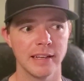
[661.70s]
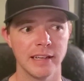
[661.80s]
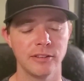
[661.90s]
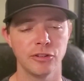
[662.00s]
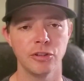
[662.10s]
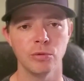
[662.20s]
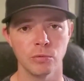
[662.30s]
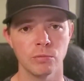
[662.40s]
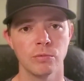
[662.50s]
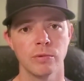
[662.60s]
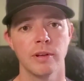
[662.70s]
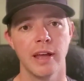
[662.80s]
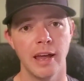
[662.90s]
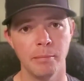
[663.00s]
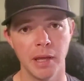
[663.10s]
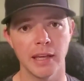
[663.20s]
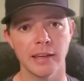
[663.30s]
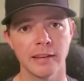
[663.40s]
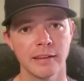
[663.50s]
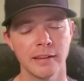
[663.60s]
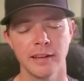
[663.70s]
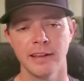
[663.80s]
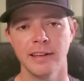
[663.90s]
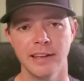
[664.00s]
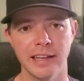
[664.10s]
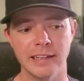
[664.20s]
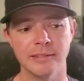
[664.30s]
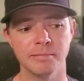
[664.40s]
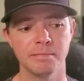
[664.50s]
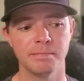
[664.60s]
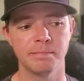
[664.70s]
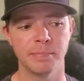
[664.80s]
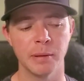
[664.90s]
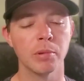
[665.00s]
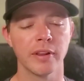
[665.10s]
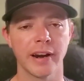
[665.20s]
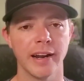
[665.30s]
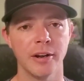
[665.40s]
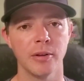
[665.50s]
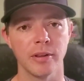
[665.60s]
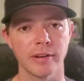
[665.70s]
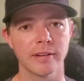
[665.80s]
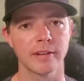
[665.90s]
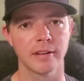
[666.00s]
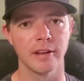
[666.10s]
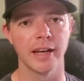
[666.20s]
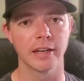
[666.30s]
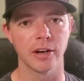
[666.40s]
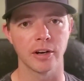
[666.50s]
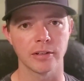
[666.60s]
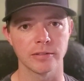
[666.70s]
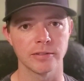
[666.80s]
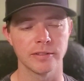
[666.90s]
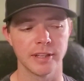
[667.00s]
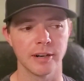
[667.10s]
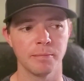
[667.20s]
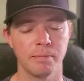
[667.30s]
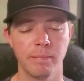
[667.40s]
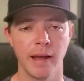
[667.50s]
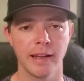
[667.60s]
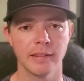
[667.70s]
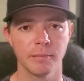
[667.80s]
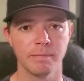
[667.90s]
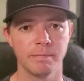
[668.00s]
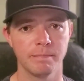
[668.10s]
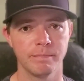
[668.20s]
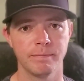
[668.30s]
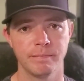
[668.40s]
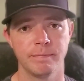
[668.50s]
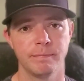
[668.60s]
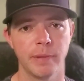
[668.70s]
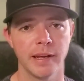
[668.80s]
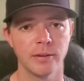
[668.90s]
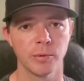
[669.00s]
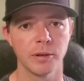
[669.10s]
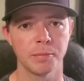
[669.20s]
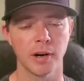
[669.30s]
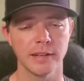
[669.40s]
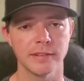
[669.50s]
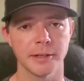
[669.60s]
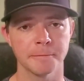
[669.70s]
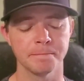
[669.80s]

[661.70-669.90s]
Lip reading: it's you and me and people that I know that collect cards that are paying the real price here.